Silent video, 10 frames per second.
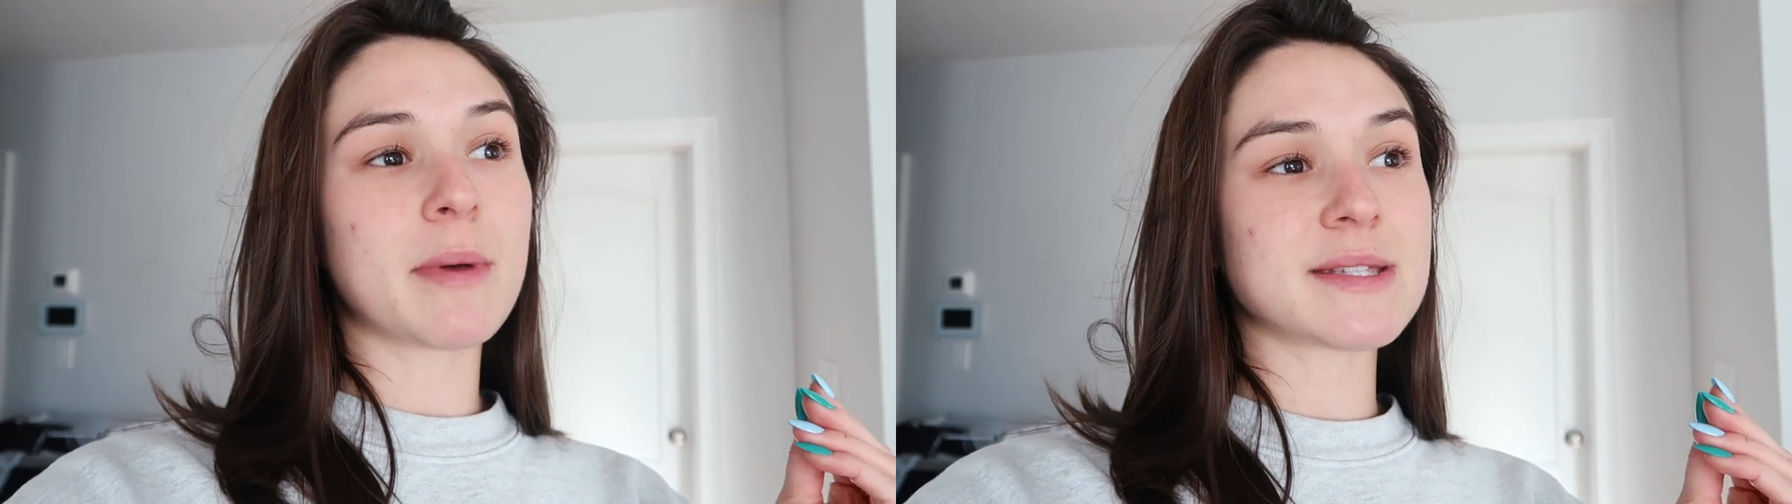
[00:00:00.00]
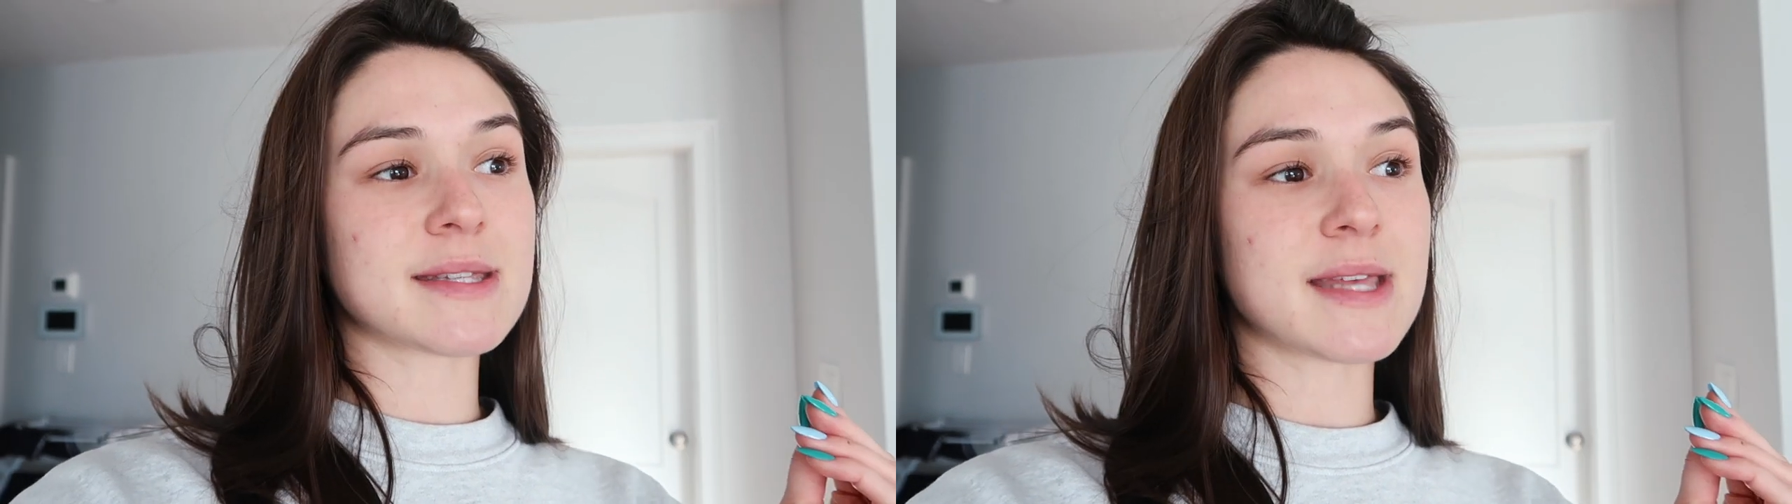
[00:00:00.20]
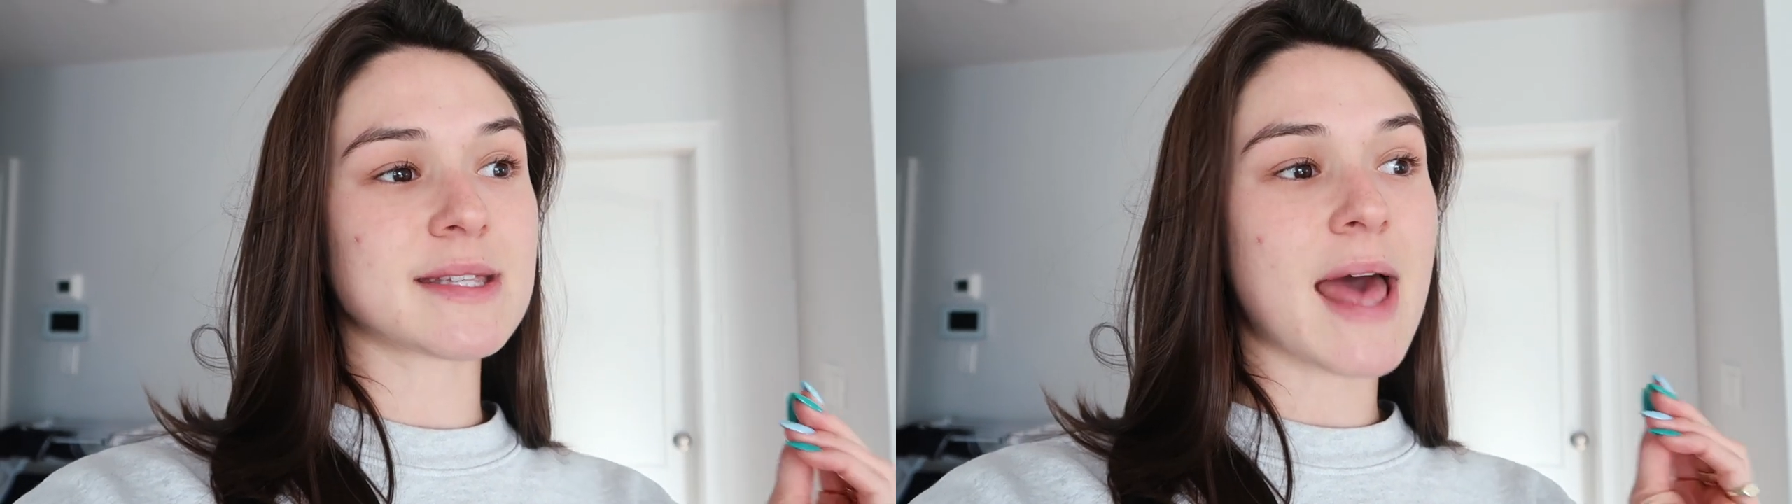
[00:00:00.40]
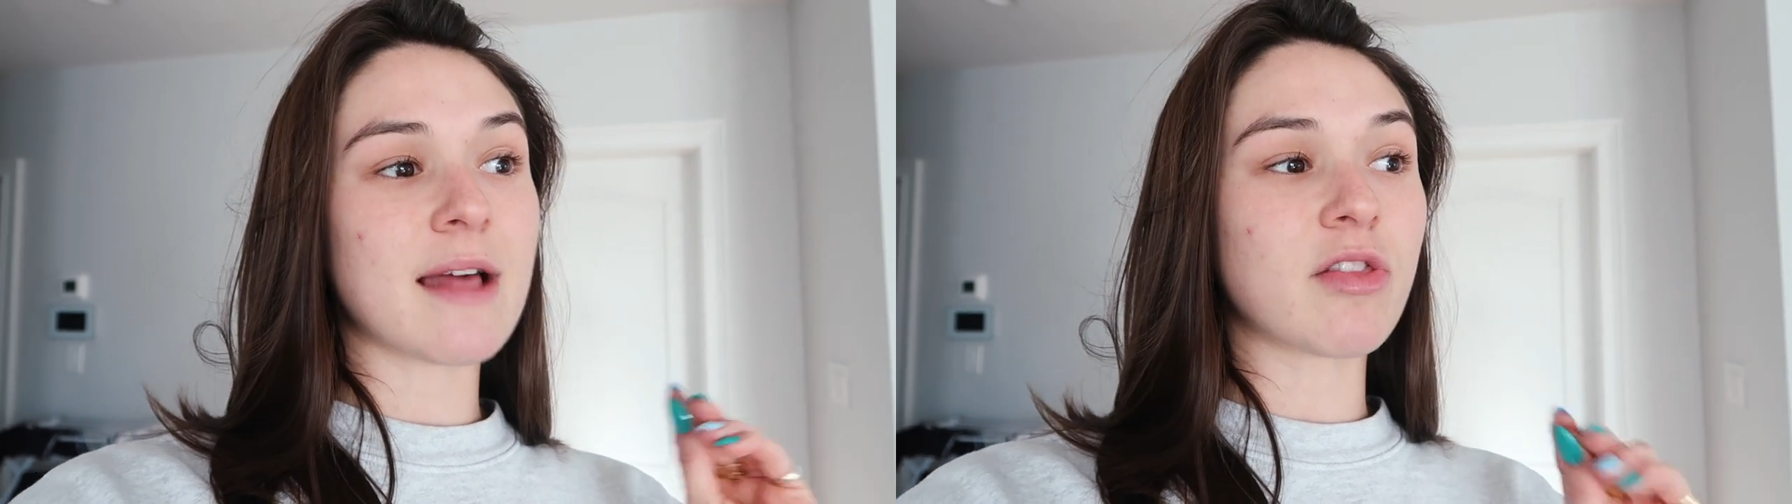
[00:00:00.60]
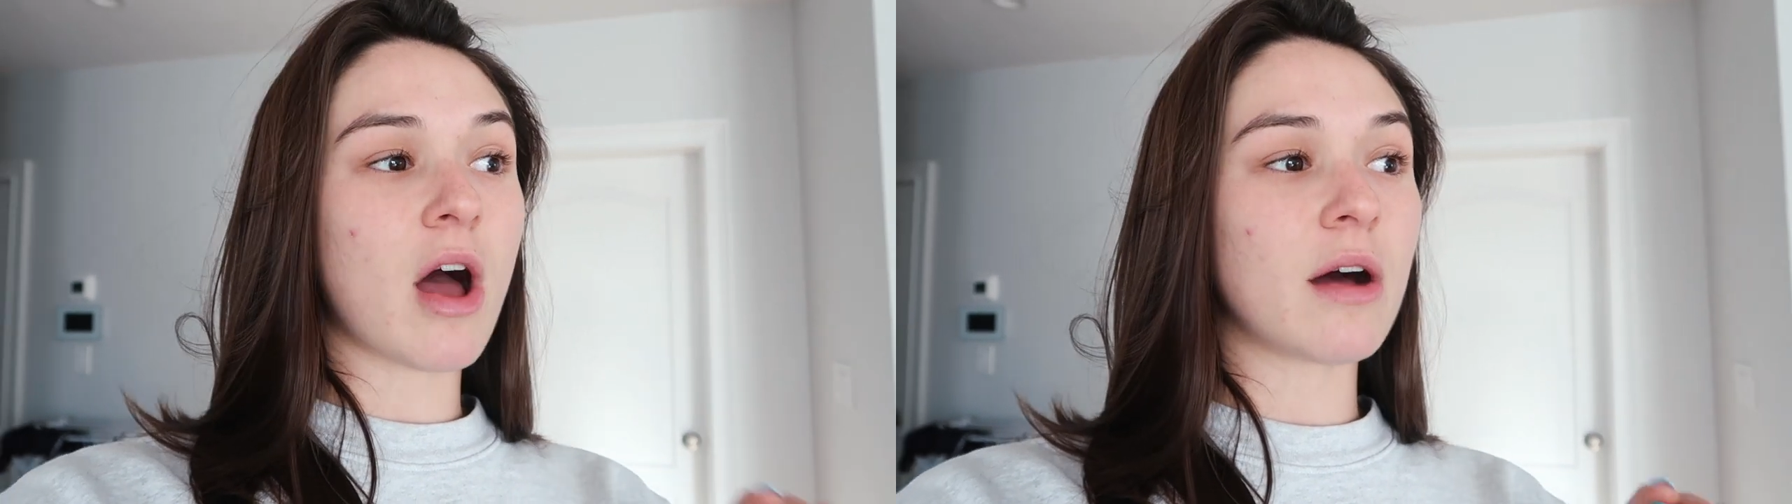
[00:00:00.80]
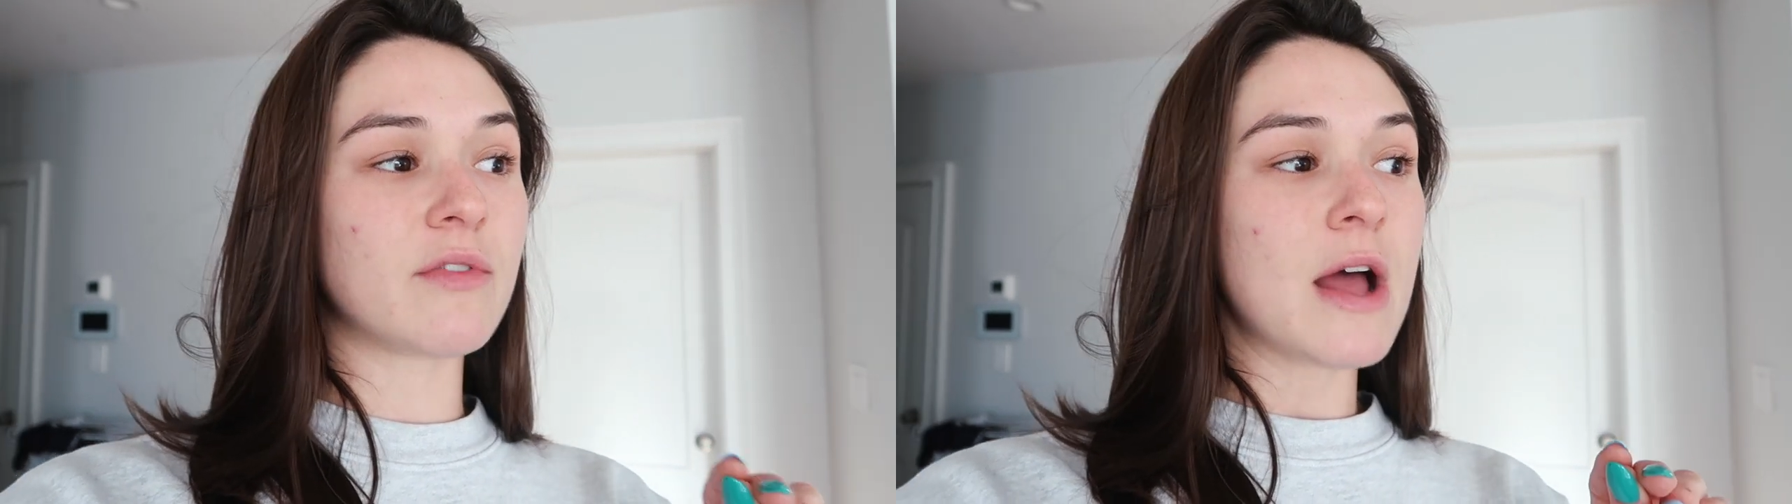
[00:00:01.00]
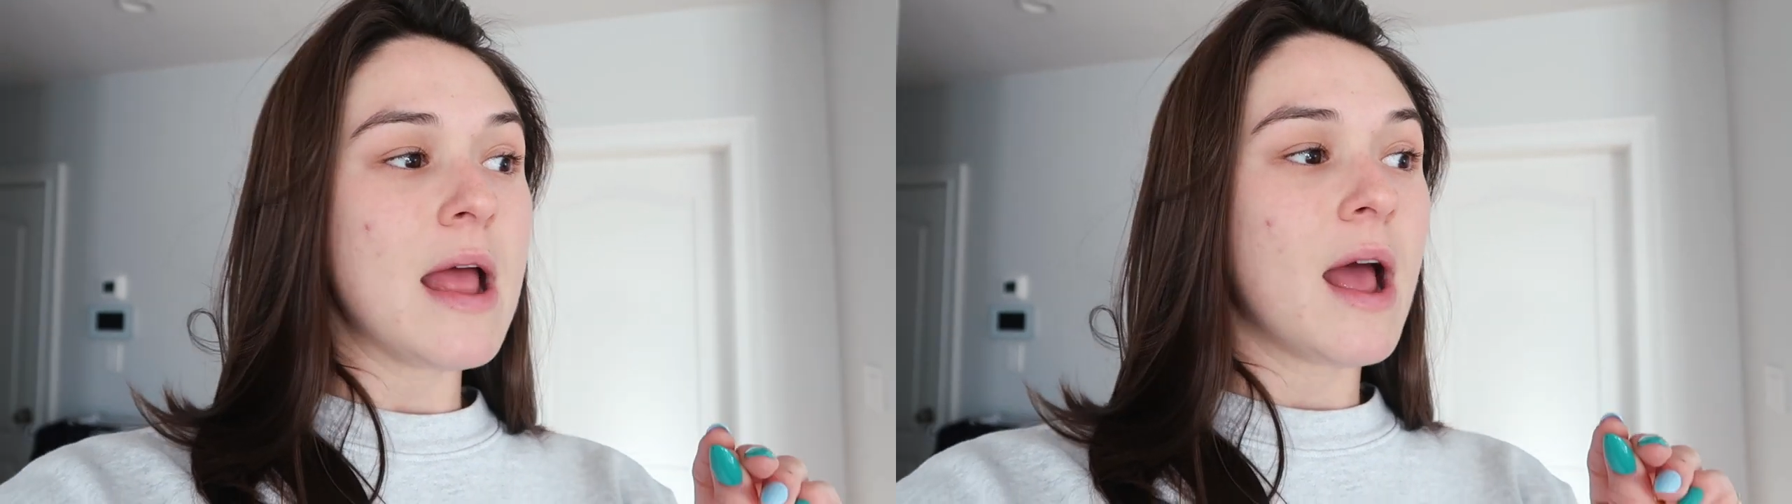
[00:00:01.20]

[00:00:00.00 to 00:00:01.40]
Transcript: businesses. I love